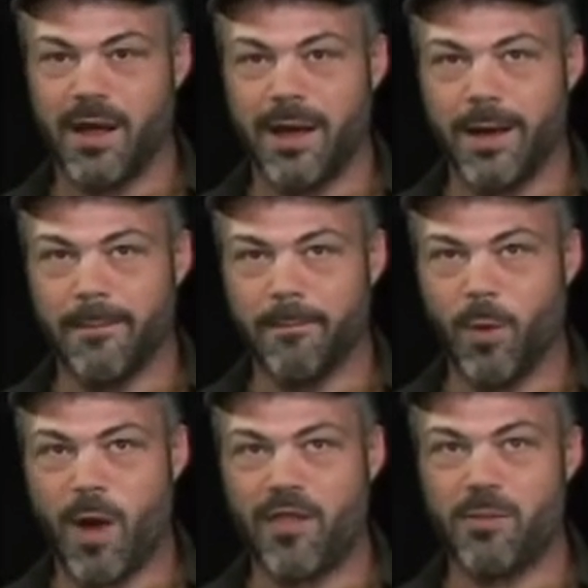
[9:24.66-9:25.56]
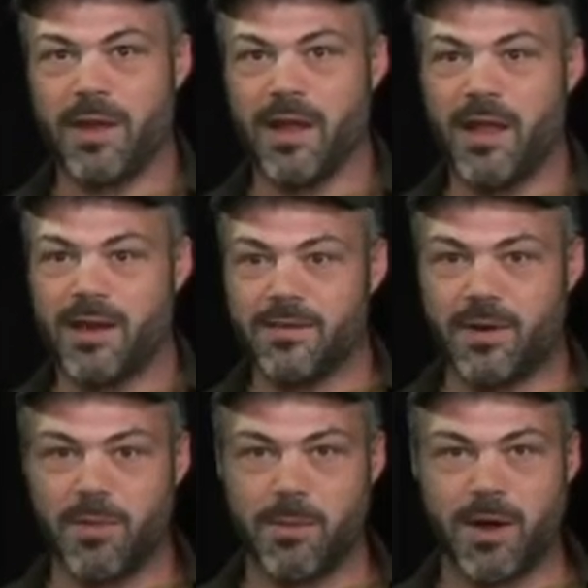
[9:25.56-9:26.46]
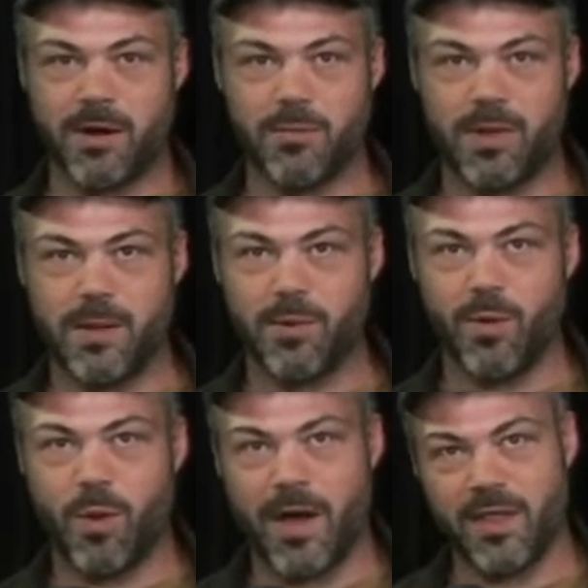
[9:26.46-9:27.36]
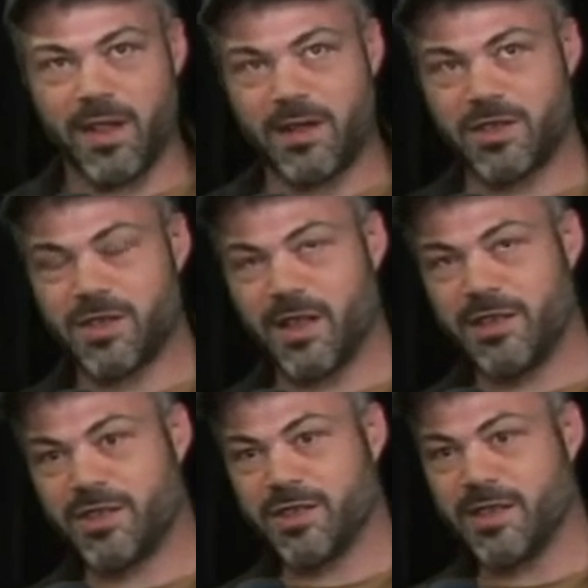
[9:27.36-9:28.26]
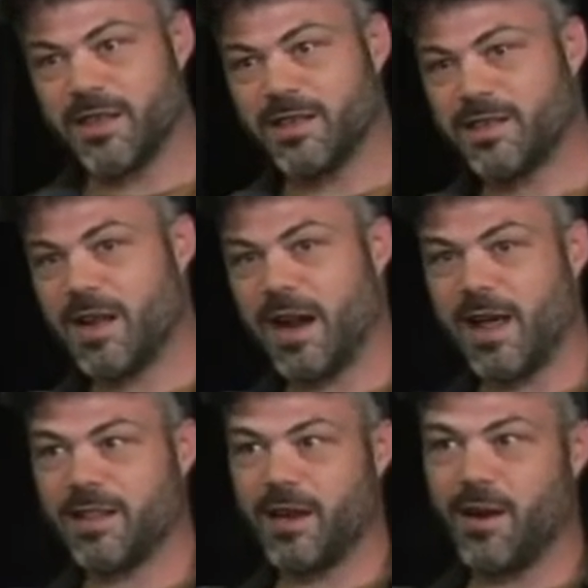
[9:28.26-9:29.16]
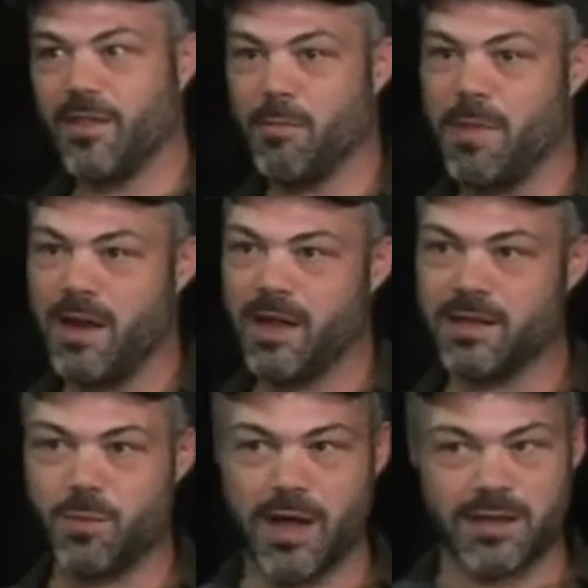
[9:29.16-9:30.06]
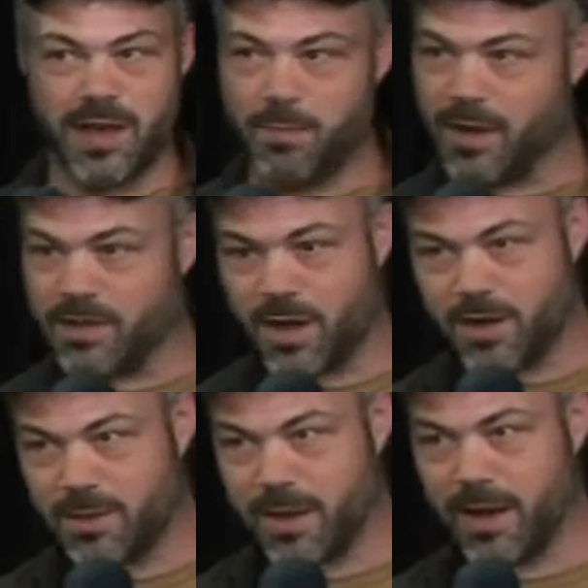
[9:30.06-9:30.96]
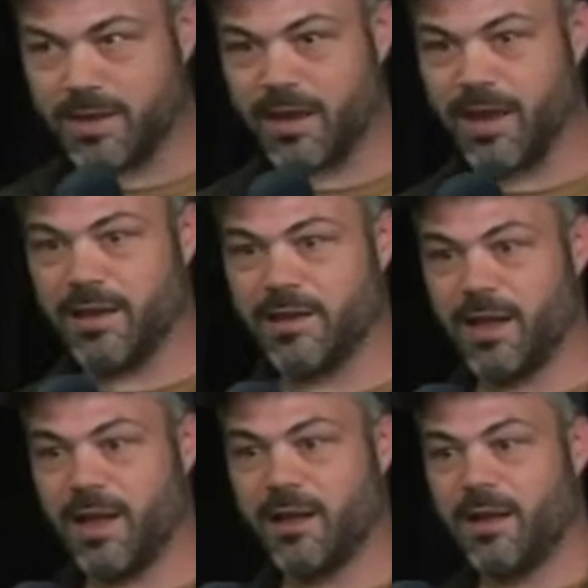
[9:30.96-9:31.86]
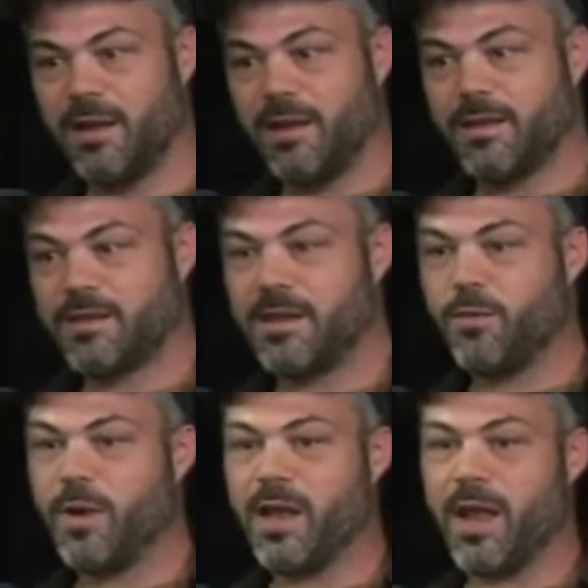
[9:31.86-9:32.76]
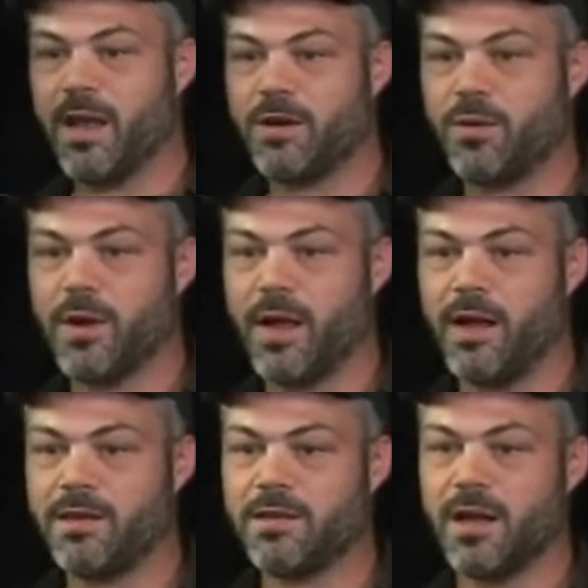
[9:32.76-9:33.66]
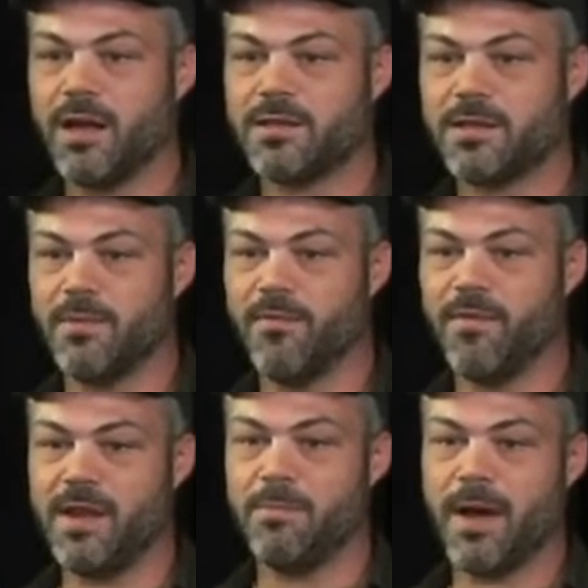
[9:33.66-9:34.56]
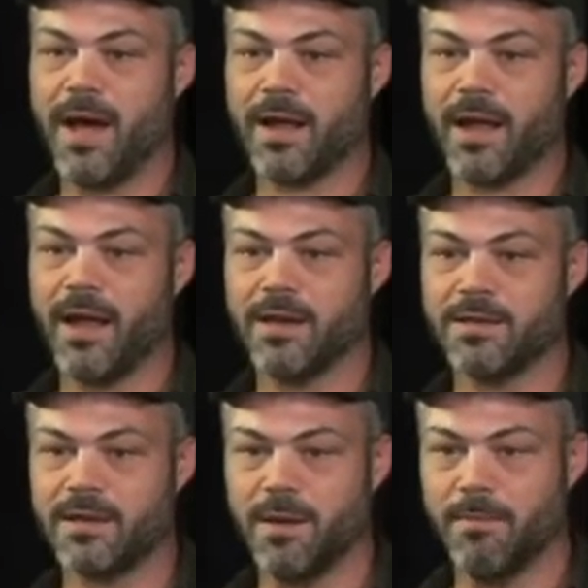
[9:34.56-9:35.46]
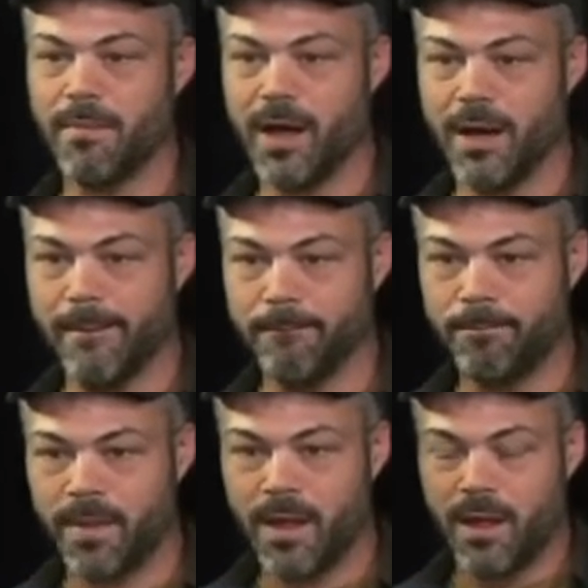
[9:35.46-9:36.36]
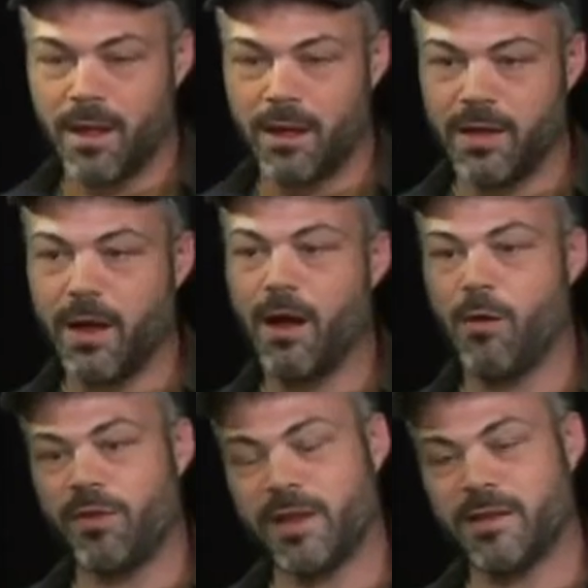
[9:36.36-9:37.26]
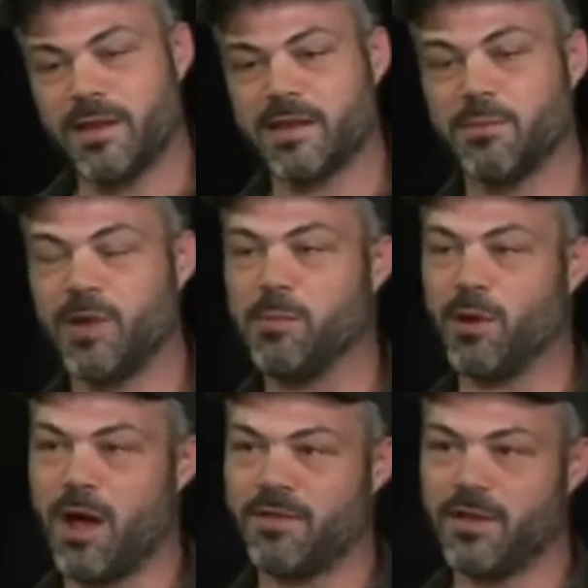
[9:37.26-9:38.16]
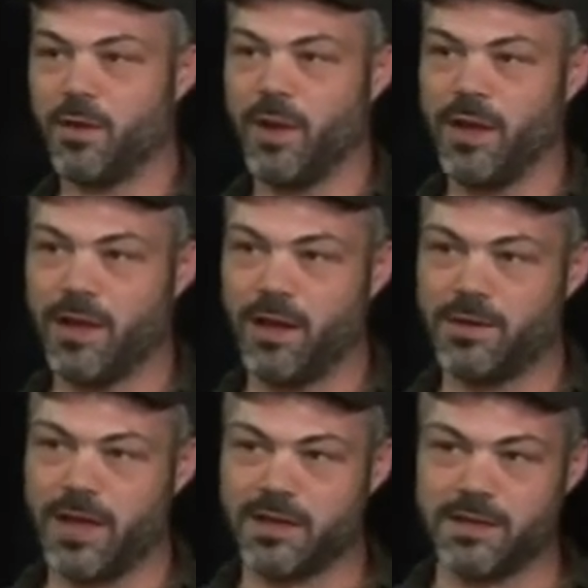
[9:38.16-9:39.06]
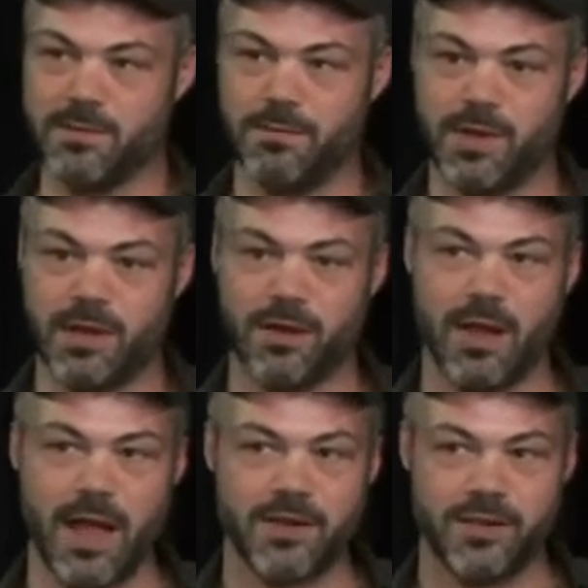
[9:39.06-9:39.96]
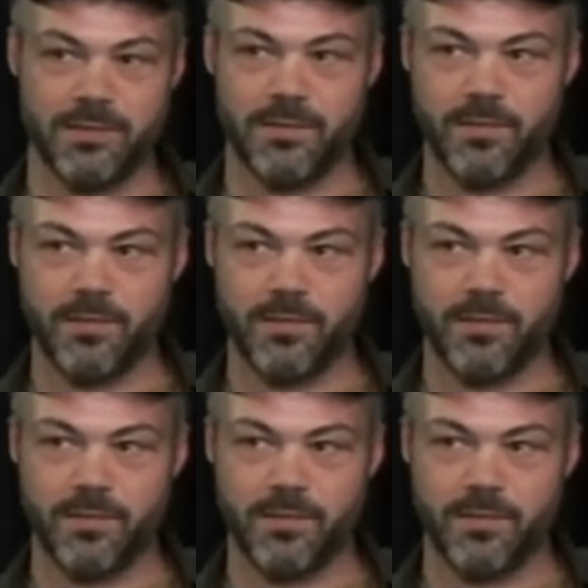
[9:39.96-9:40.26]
they're being hidden from the American people, why the legislation is not out there in the media, it's why it's not being talked about, and see if we can't create some feedback and some hopefully tick some people off so that we can go take some political action.